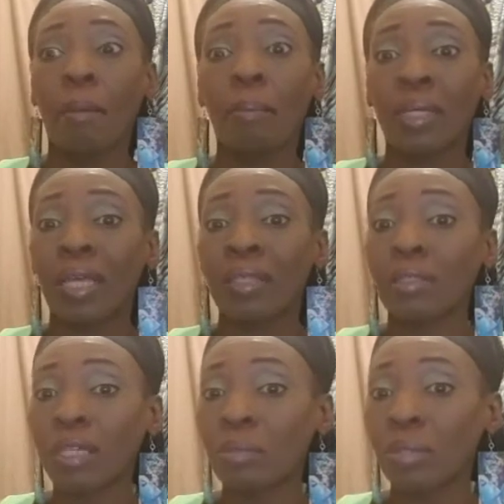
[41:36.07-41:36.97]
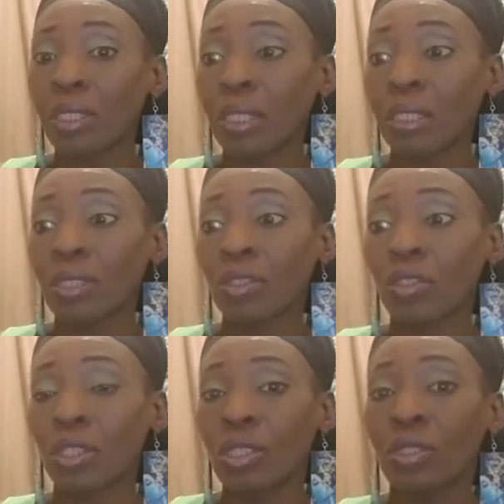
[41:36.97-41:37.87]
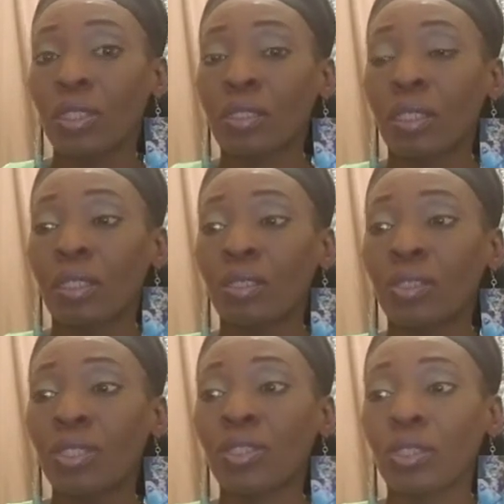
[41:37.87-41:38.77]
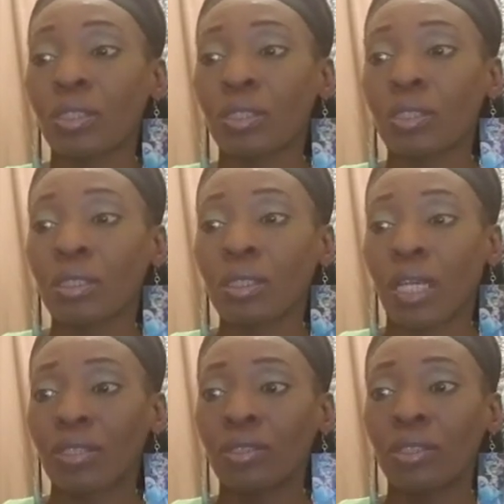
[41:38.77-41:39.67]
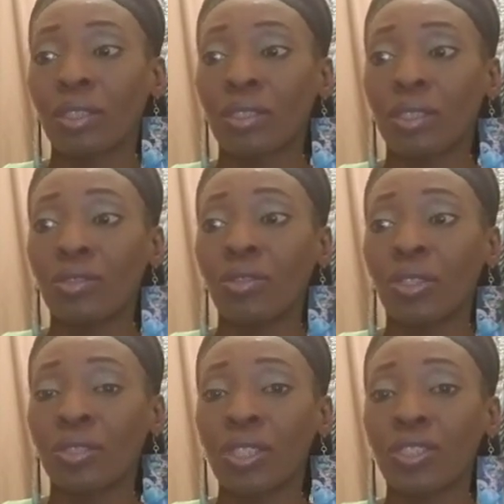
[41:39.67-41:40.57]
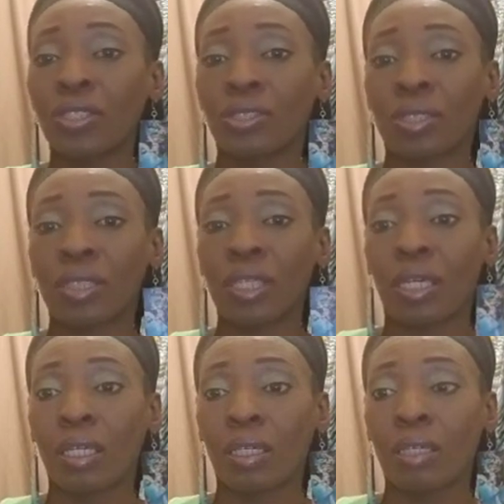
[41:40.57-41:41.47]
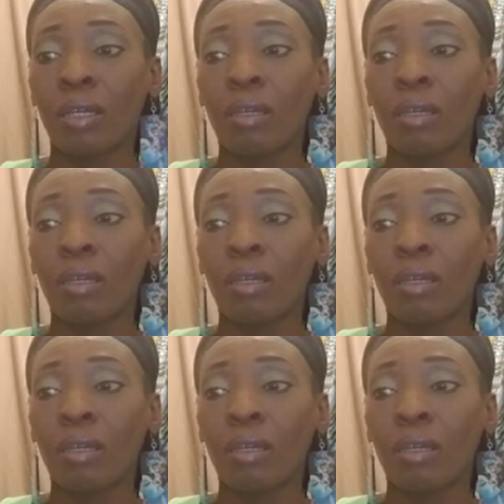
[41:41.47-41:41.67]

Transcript: But I think because it's just a condition, like you conditioned to say,